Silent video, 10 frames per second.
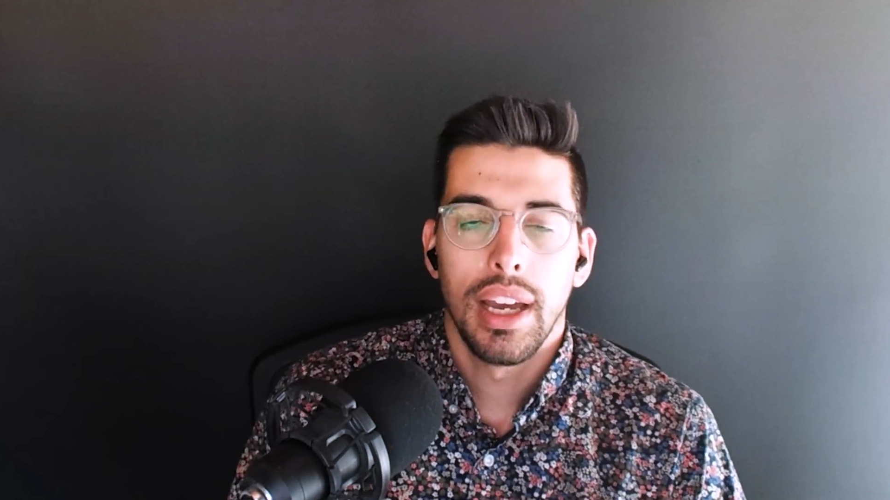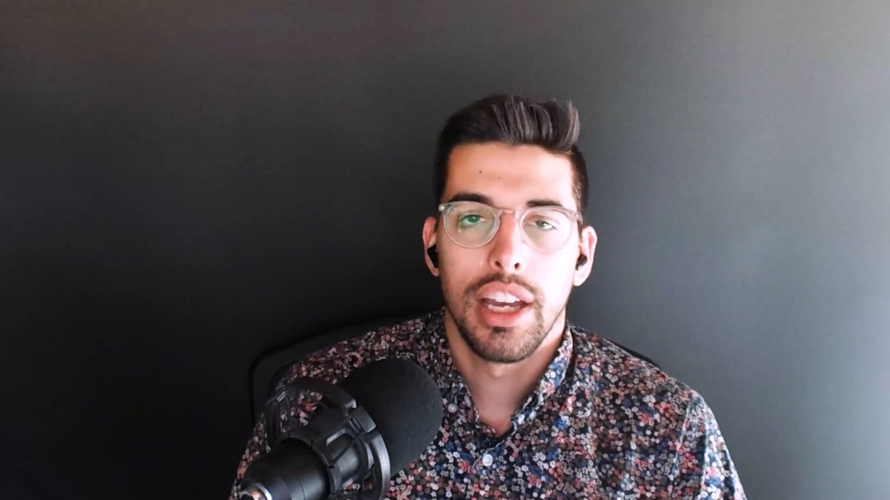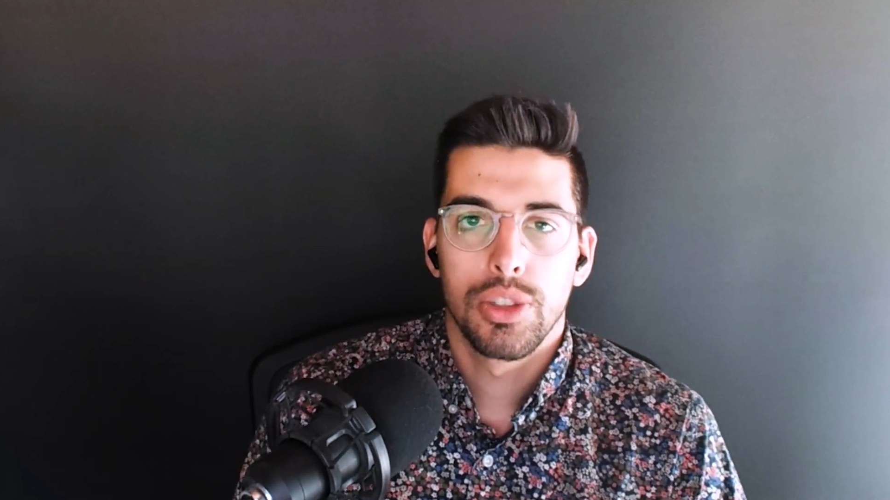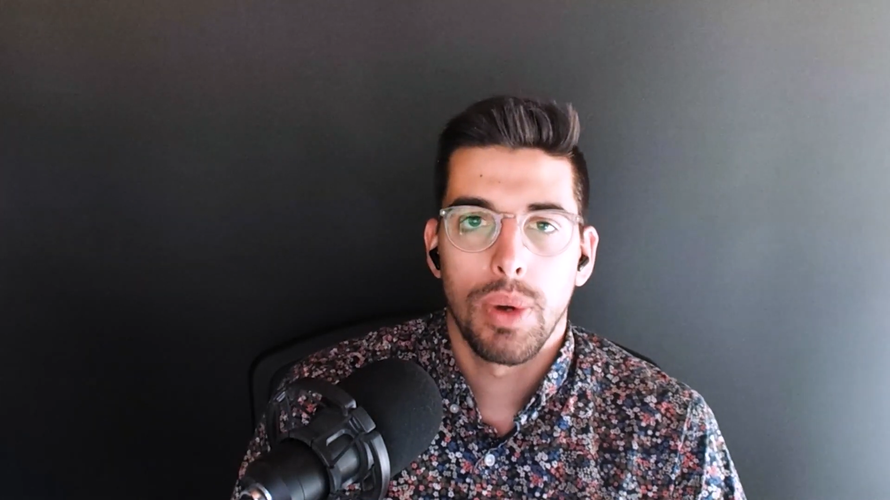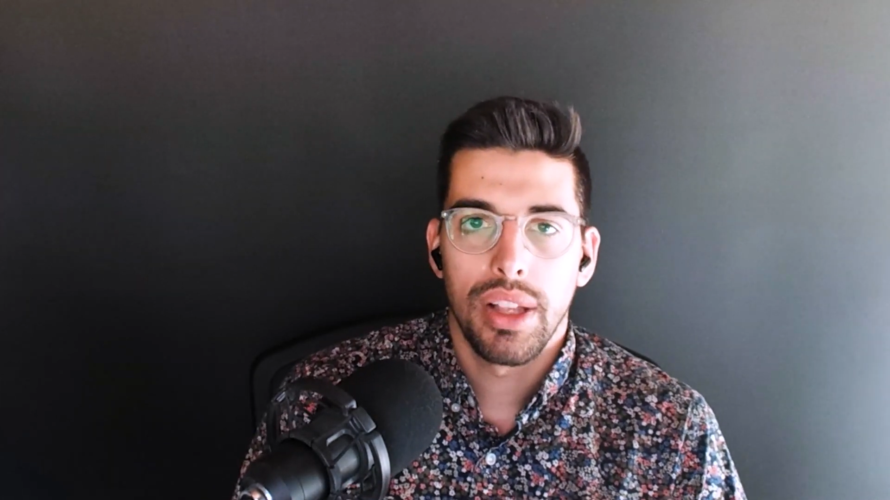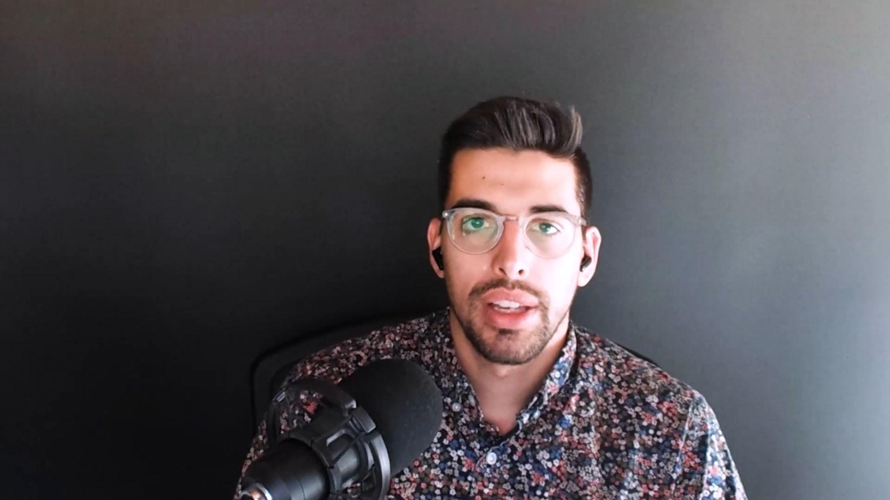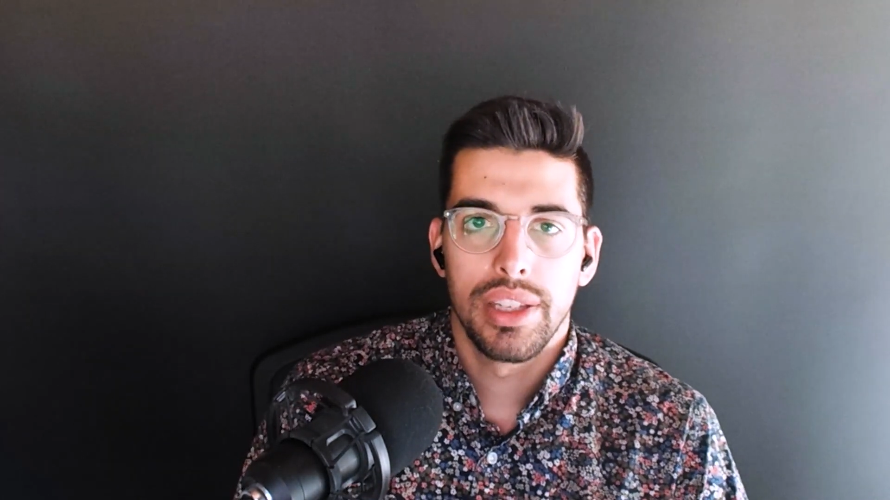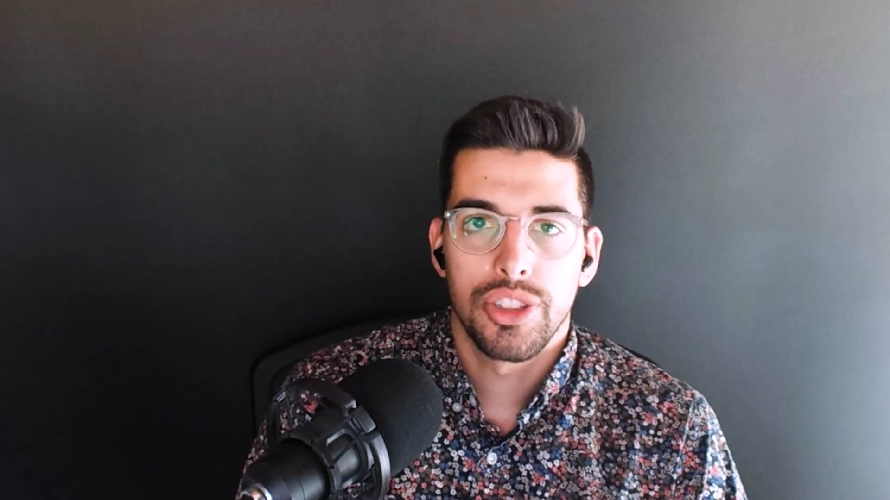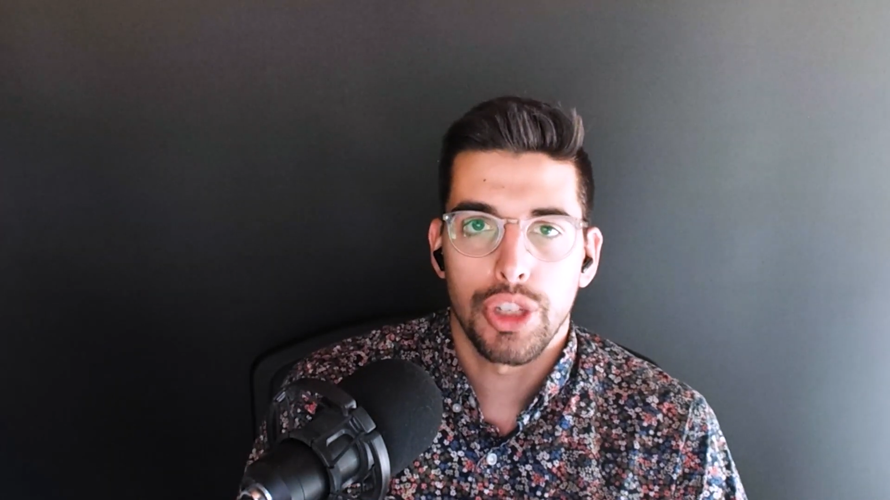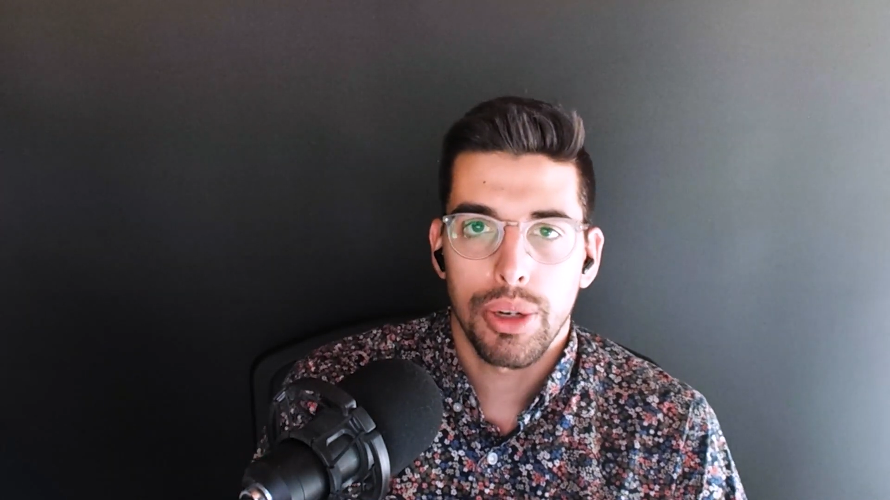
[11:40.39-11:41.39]
as well
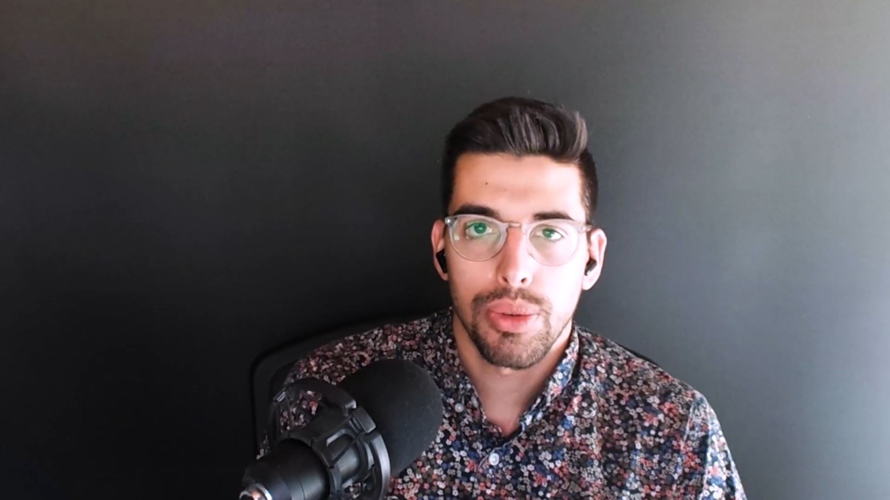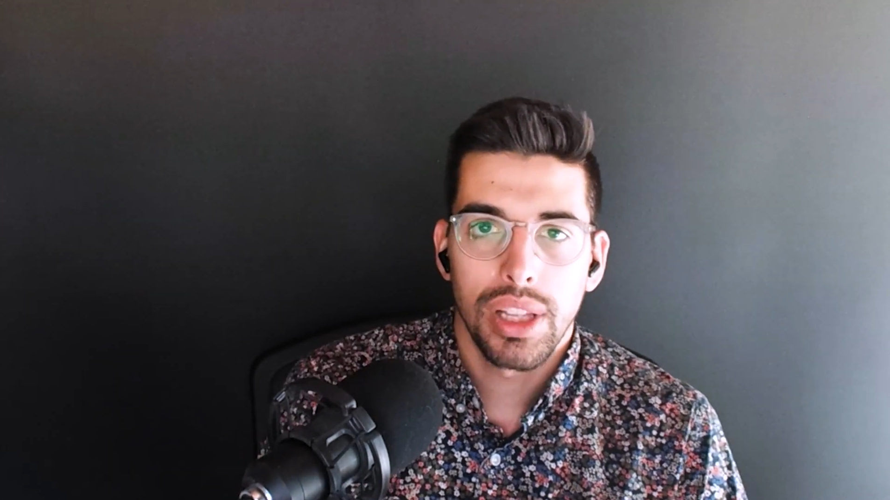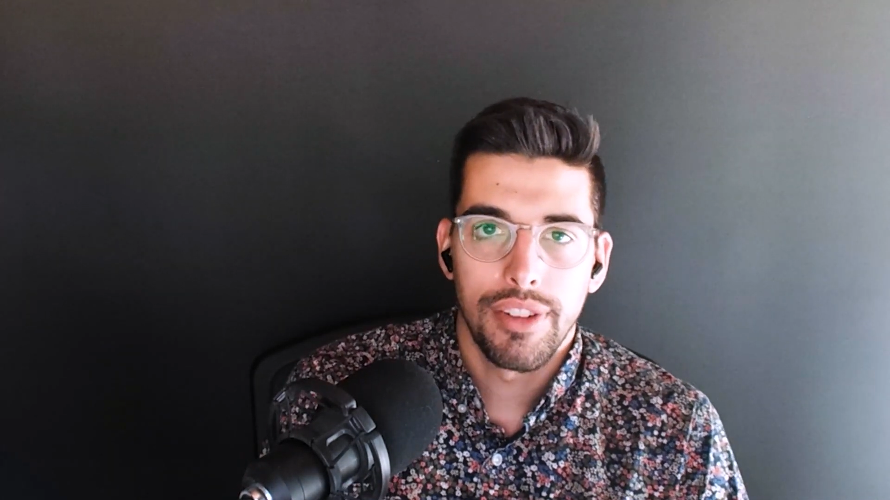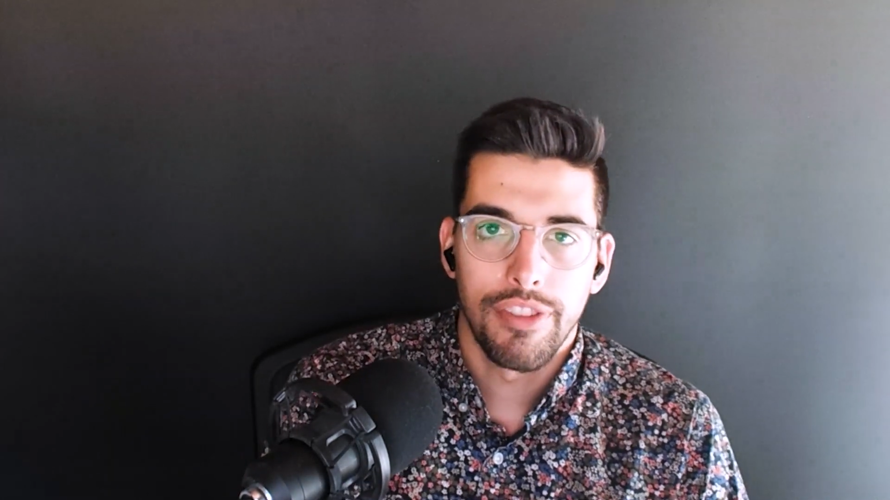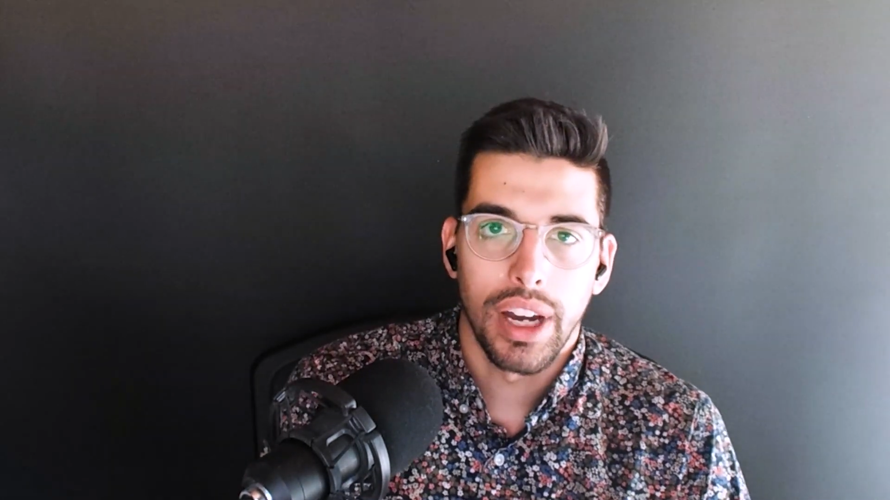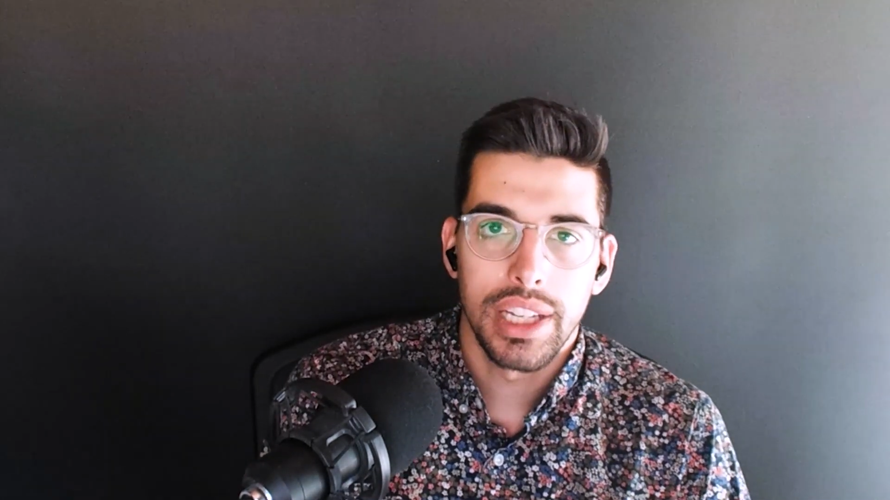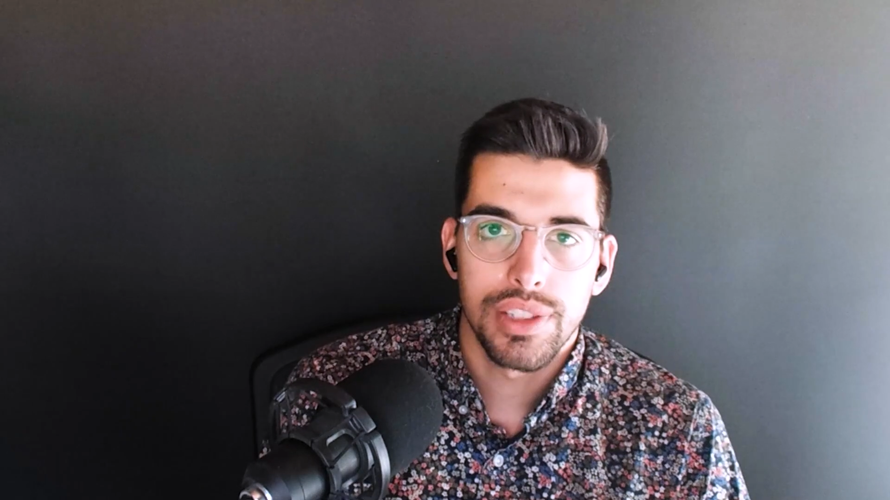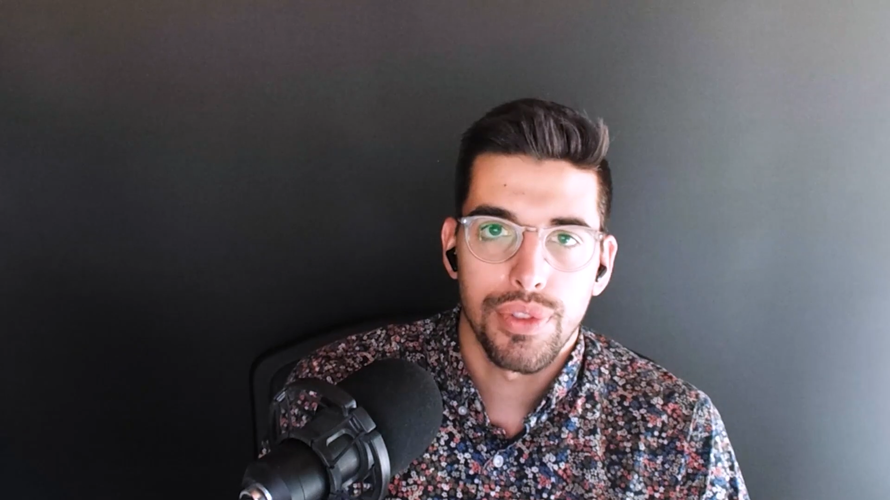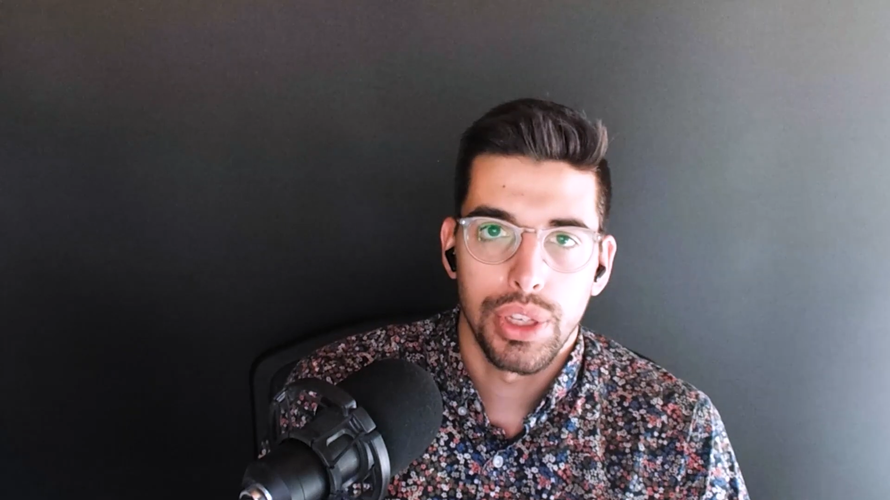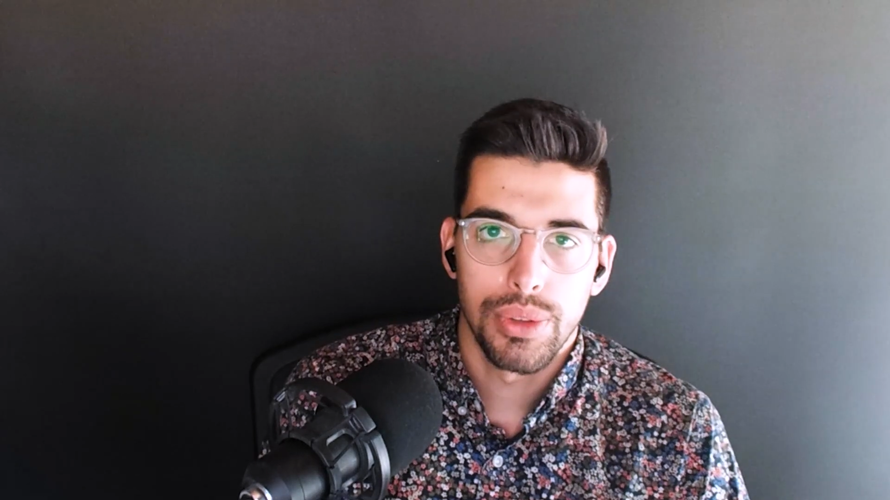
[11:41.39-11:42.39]
as general advice
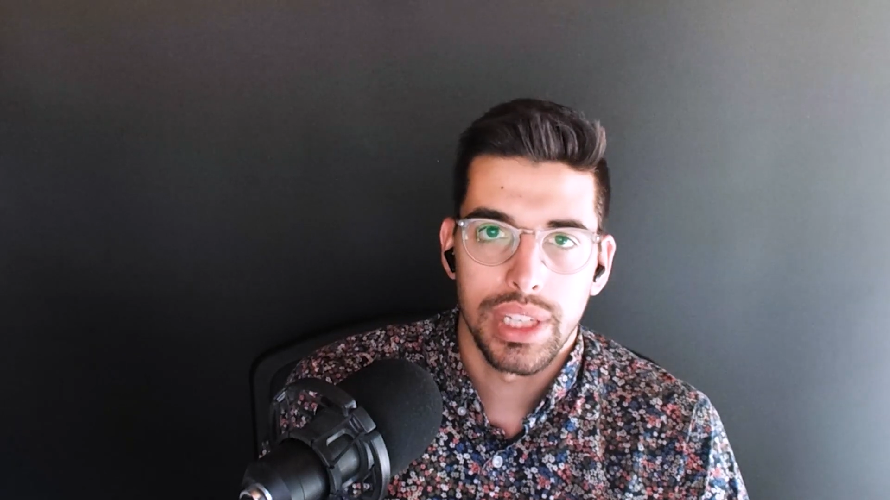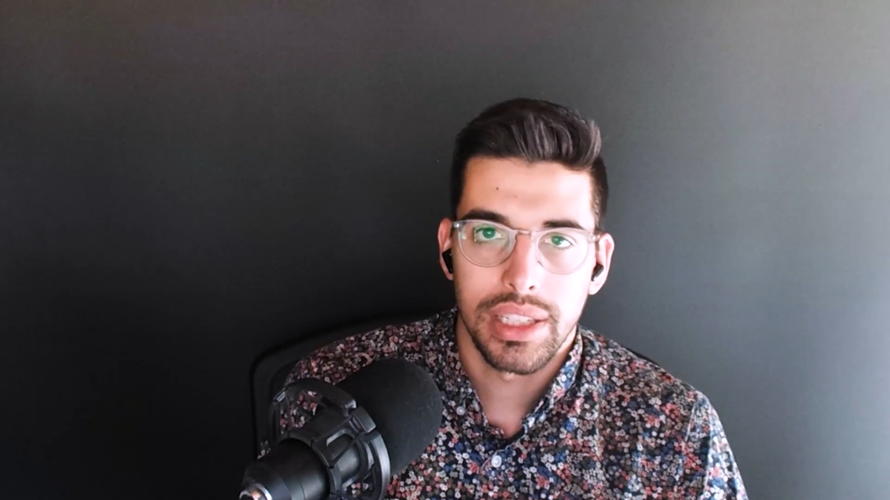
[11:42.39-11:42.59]
for using